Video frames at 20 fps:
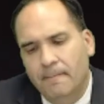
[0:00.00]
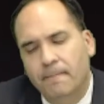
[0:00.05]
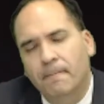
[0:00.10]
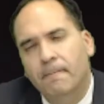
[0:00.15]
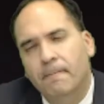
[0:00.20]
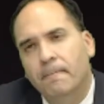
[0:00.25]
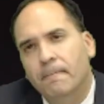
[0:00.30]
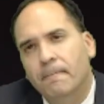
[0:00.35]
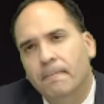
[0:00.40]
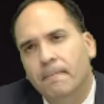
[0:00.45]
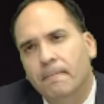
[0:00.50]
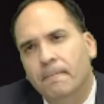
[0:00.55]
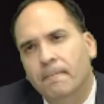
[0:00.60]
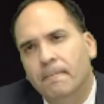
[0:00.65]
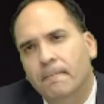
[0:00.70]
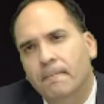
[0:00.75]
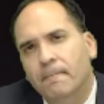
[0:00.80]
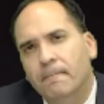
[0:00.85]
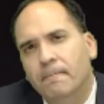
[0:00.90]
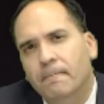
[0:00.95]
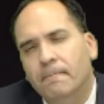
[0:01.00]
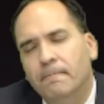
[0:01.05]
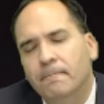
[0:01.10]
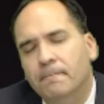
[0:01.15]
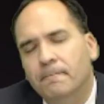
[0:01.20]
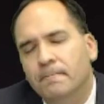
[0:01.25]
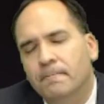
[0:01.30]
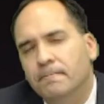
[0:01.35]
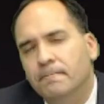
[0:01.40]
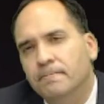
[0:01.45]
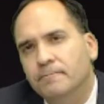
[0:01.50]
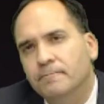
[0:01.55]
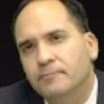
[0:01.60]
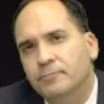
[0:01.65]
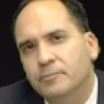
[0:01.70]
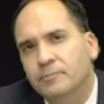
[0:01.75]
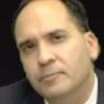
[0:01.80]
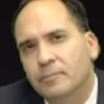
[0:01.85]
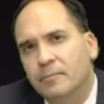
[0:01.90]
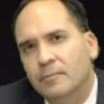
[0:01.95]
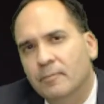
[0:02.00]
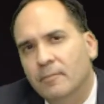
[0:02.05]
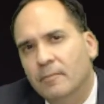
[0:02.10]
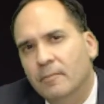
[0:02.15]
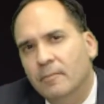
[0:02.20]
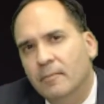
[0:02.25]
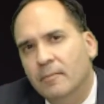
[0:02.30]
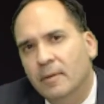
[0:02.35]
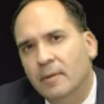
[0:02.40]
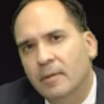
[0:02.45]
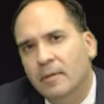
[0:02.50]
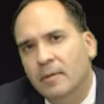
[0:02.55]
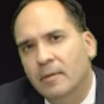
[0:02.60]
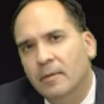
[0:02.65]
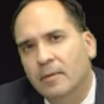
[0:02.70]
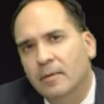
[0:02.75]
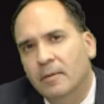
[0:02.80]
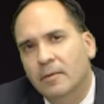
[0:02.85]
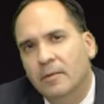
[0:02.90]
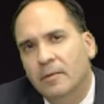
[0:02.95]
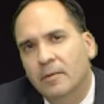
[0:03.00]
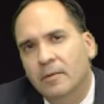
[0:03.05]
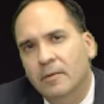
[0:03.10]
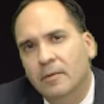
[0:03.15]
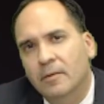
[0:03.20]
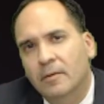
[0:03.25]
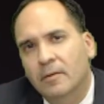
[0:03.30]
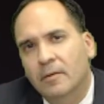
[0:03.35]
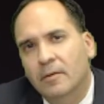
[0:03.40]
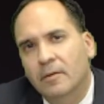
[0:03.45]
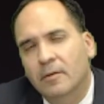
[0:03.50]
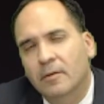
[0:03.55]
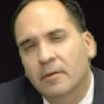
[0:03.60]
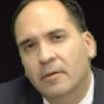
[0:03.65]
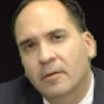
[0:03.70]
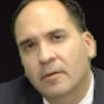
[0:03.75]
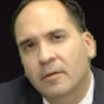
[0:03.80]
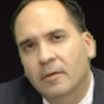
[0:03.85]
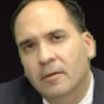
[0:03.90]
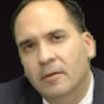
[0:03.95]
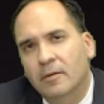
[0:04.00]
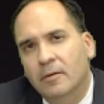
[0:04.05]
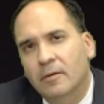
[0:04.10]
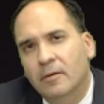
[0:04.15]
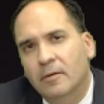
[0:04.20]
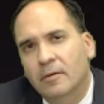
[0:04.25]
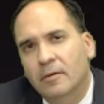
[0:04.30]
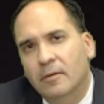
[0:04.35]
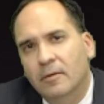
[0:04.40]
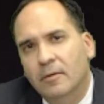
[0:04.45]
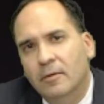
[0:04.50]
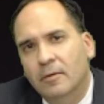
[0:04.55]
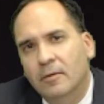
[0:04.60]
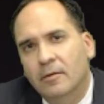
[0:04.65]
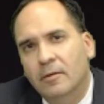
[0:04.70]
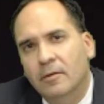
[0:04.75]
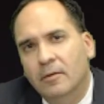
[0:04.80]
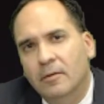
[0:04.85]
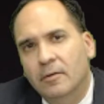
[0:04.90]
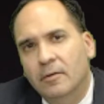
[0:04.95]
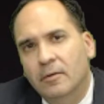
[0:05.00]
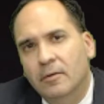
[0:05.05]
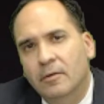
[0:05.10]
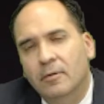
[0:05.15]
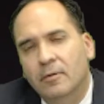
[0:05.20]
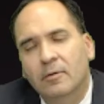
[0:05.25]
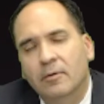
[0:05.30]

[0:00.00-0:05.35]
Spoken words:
(not speaking)